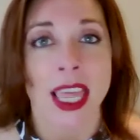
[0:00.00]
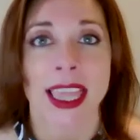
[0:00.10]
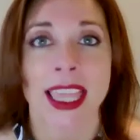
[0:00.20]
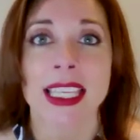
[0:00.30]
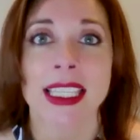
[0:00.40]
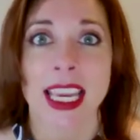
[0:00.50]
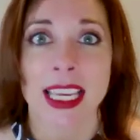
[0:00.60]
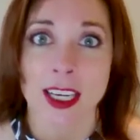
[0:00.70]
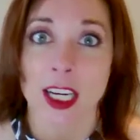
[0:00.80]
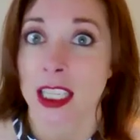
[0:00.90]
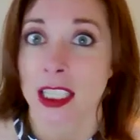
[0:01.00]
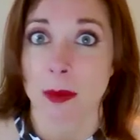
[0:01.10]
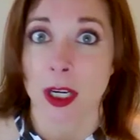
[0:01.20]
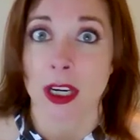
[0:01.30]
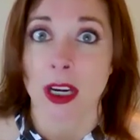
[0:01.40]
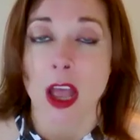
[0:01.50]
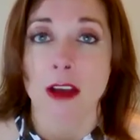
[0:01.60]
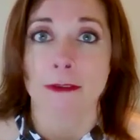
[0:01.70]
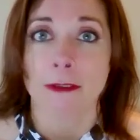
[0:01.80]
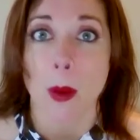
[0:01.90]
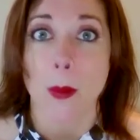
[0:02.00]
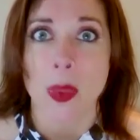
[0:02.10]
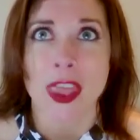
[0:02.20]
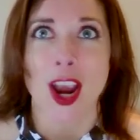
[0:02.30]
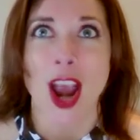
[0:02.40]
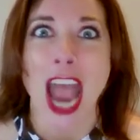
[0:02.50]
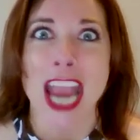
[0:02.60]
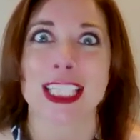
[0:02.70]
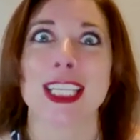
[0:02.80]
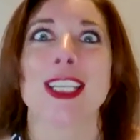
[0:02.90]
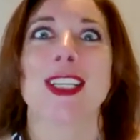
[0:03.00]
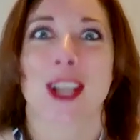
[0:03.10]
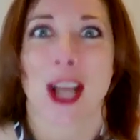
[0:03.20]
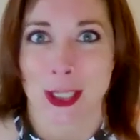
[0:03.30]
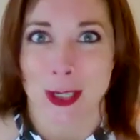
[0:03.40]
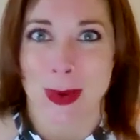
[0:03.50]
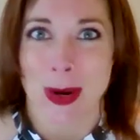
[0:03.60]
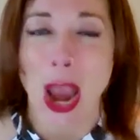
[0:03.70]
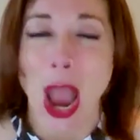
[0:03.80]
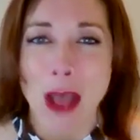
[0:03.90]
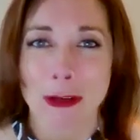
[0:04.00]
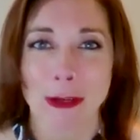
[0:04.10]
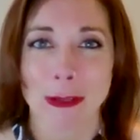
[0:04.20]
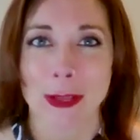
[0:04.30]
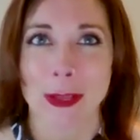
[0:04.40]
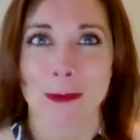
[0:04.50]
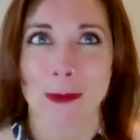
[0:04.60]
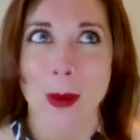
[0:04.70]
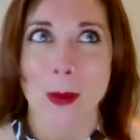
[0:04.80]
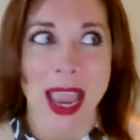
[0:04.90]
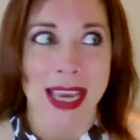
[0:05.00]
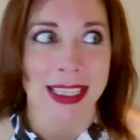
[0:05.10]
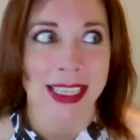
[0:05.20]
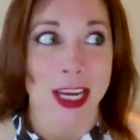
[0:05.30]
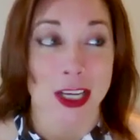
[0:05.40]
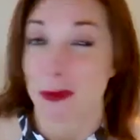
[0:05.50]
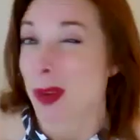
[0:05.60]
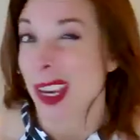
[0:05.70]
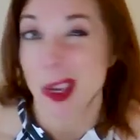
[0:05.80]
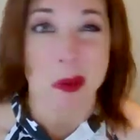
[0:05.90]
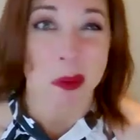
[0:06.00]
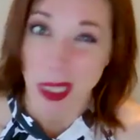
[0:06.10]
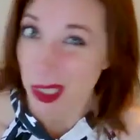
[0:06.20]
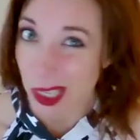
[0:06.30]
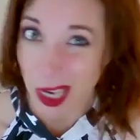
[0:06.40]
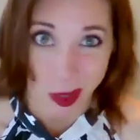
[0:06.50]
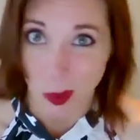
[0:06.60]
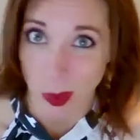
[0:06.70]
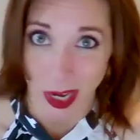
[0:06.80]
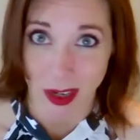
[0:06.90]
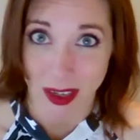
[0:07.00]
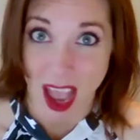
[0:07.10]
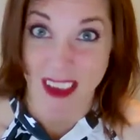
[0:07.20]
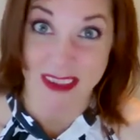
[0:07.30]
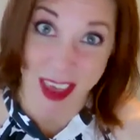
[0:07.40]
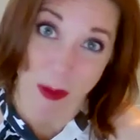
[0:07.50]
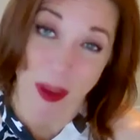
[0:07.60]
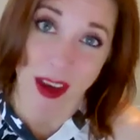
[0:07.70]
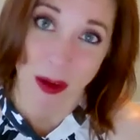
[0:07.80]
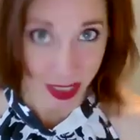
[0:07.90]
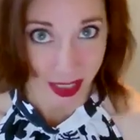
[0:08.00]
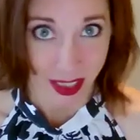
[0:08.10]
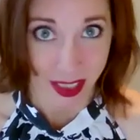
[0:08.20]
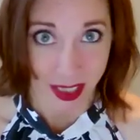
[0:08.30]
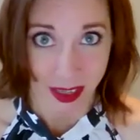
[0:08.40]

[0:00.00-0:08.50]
This takes their customer from their ideal customer, from a stage of being completely unaware of them and their business,